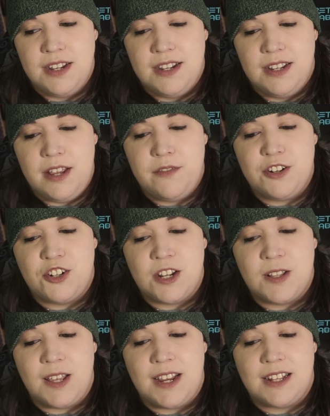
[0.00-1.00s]
Even
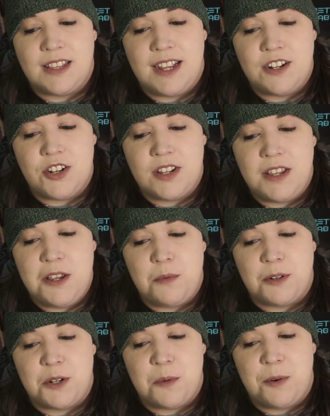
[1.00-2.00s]
Jin Ling and Lan Jingyi
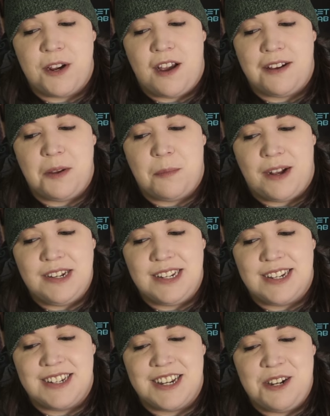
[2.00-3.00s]
were too preoccupied to
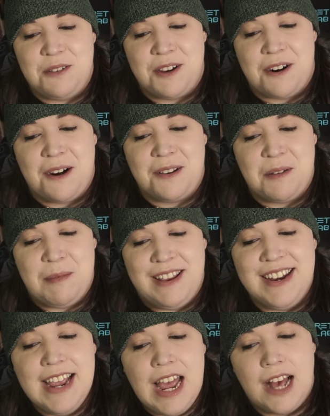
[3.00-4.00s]
continue their argument,
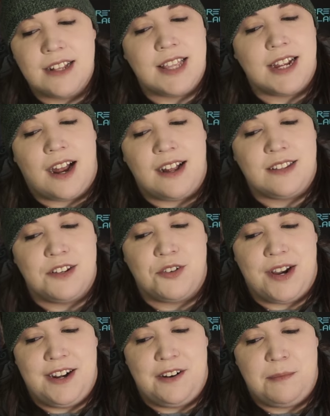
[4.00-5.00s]
as they
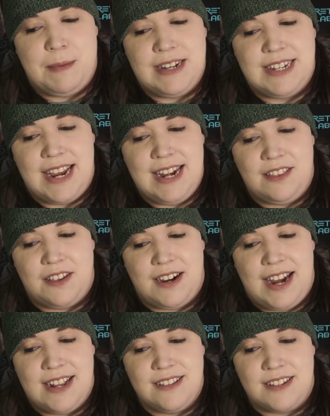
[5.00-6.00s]
concentrated on maintaining their
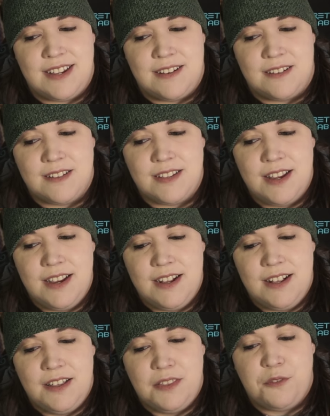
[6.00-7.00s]
hand seals.
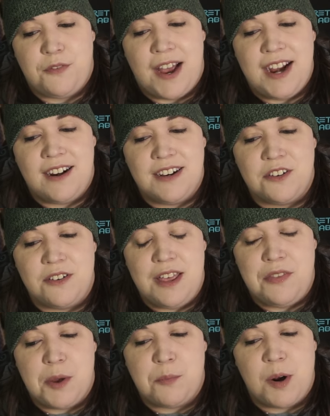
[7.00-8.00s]
The fire
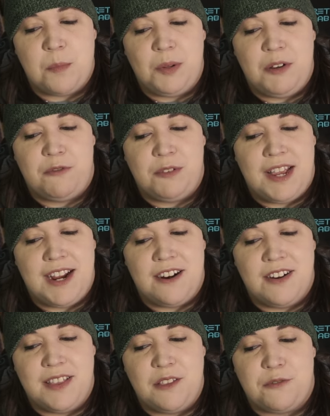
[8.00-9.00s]
underneath abruptly
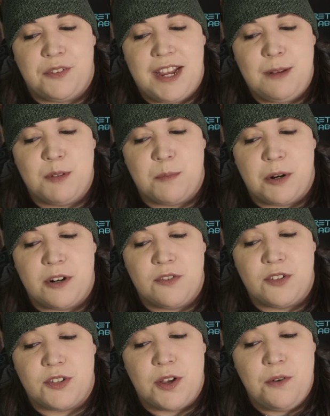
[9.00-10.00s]
flared, and the flames
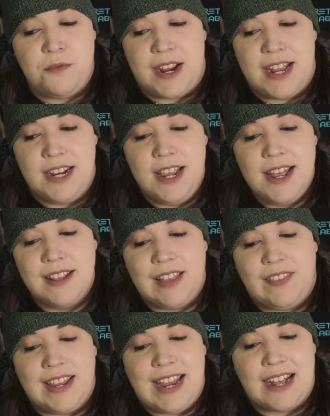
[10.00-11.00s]
burned so red that
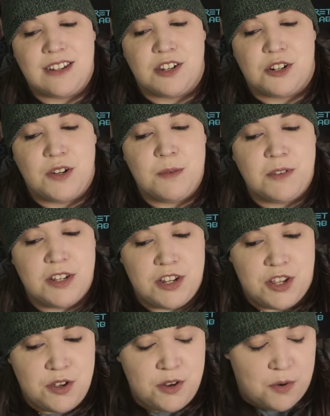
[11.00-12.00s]
they cast a crimson
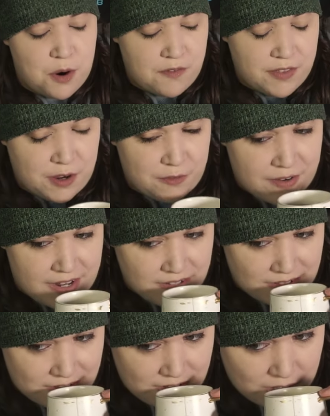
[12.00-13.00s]
hue over their
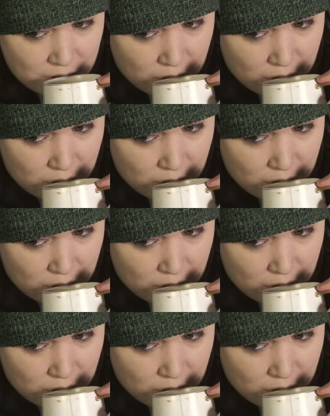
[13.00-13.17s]
faces.